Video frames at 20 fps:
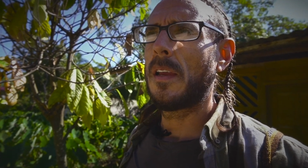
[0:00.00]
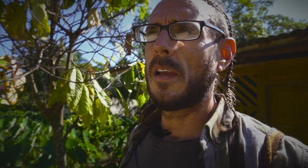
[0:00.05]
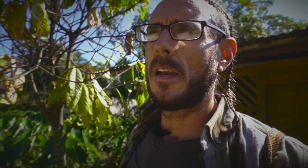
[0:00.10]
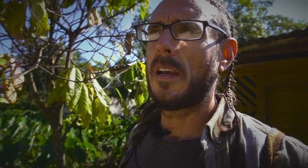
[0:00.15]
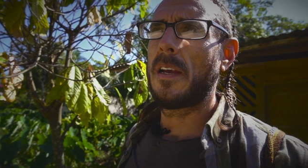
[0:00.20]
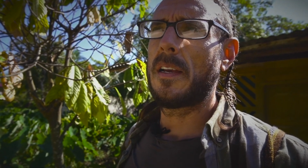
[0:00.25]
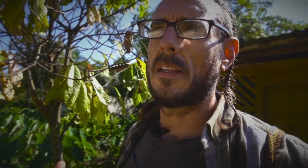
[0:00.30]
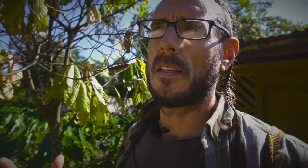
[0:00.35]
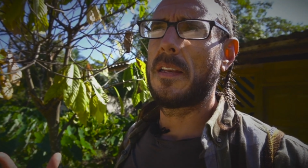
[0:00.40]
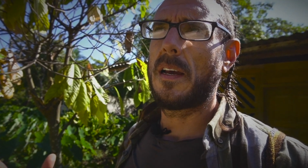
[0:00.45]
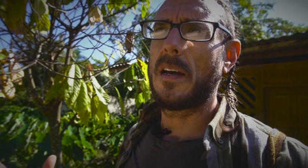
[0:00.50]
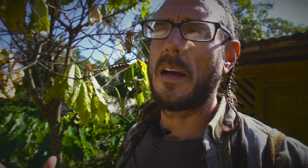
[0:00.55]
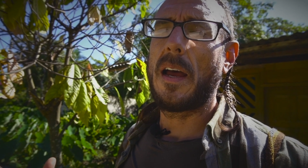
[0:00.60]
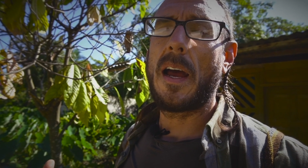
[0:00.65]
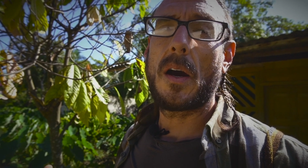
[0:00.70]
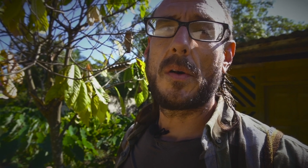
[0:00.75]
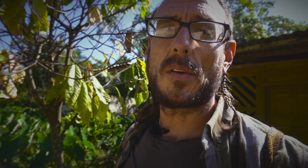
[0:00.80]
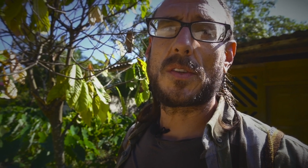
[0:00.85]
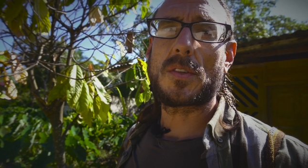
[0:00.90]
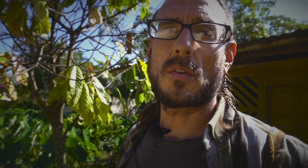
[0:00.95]
and
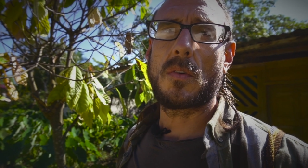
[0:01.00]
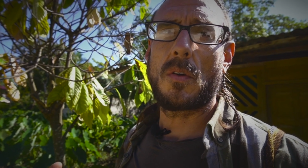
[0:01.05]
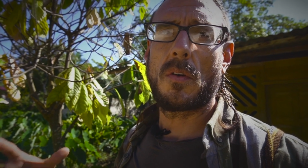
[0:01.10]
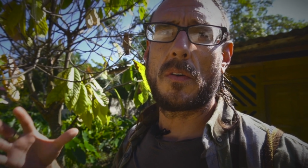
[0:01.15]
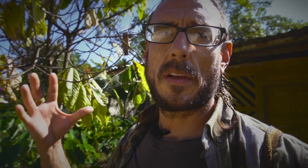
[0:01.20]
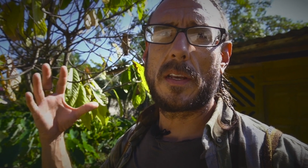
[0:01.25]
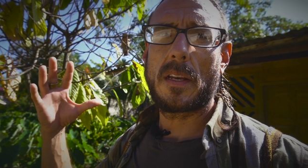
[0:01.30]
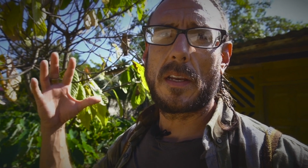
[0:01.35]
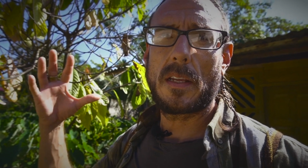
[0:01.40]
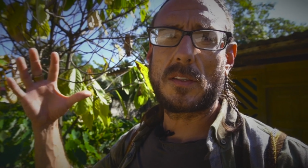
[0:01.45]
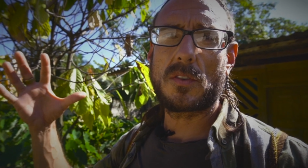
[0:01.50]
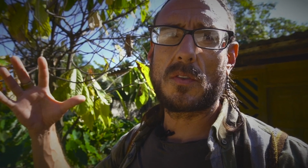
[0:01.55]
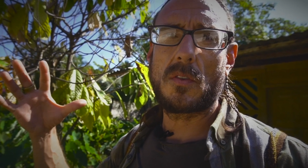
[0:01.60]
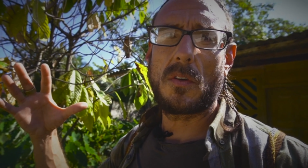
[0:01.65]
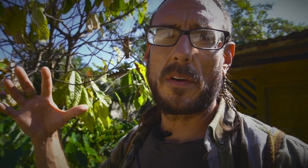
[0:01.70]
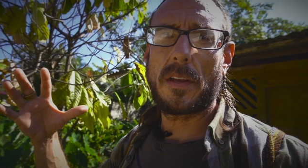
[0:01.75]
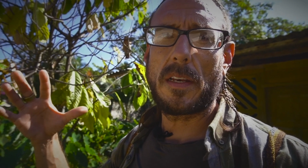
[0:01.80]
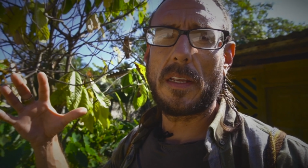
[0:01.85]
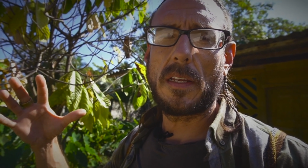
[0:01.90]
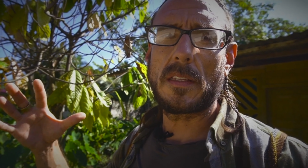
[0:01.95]
how it's growing. It's
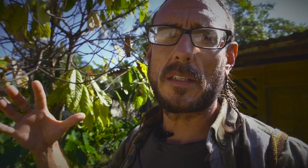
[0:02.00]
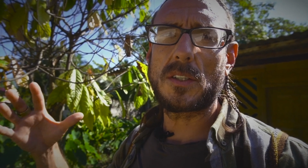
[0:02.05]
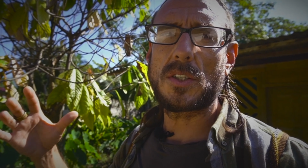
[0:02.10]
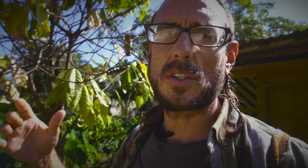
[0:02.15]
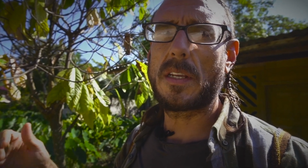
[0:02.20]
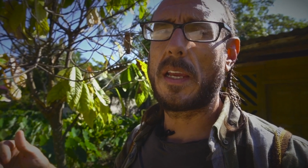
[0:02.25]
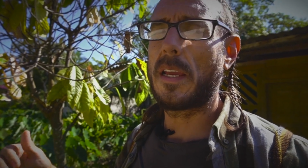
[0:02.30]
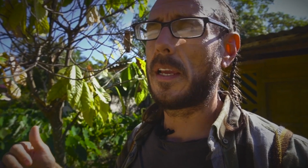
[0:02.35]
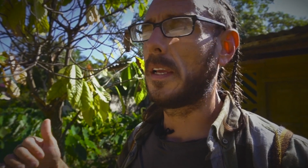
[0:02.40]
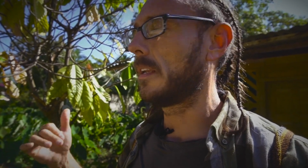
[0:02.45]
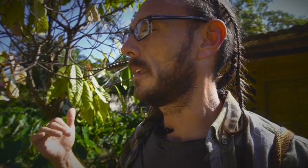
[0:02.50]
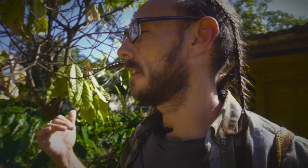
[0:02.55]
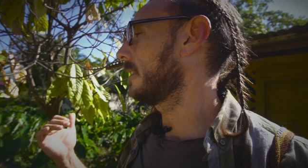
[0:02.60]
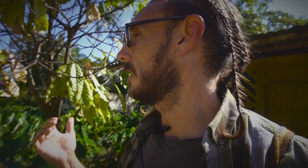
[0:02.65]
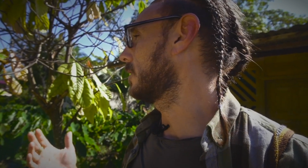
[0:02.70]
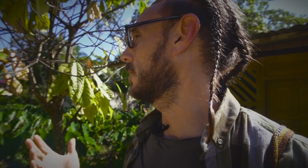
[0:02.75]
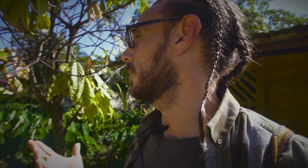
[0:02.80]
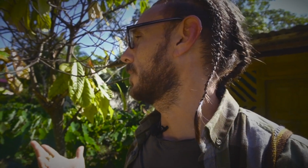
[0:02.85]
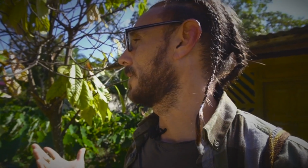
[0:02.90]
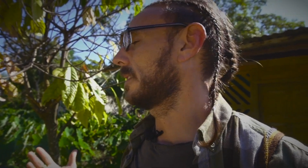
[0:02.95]
growing in the shade.
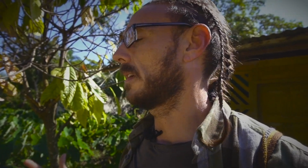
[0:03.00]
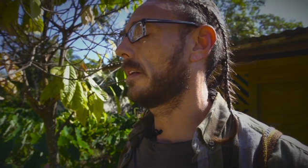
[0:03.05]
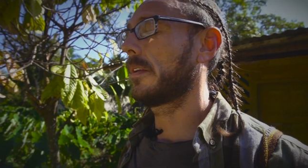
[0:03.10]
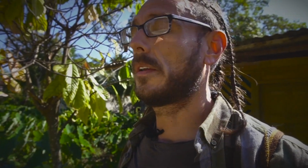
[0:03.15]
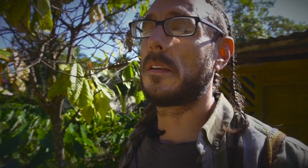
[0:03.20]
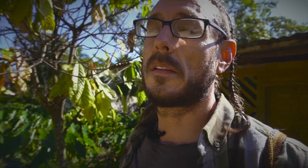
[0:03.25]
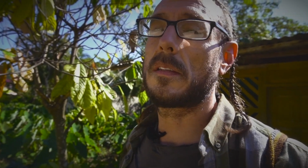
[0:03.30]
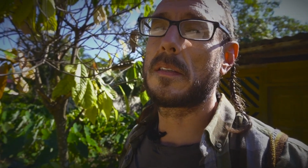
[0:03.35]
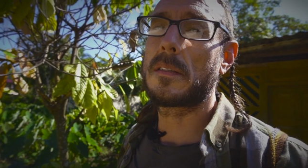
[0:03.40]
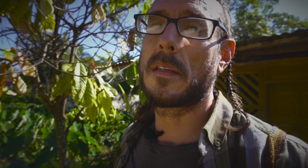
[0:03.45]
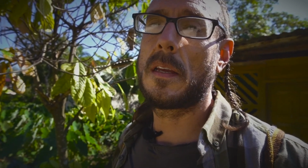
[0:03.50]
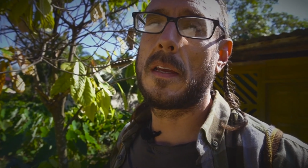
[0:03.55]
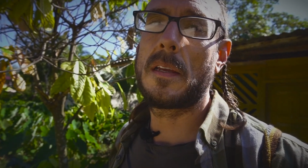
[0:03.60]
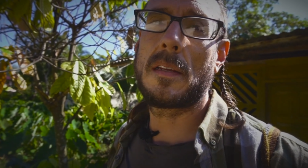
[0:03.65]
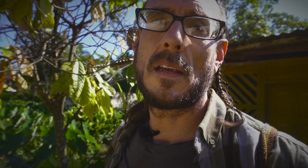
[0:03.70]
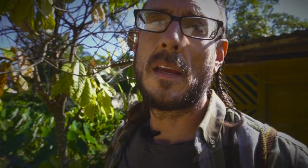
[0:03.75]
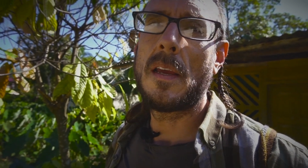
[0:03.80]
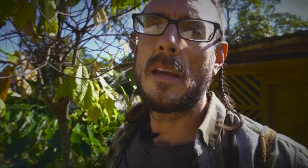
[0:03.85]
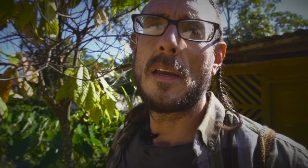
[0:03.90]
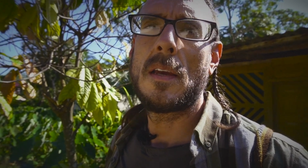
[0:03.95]
This one's out here in the sun.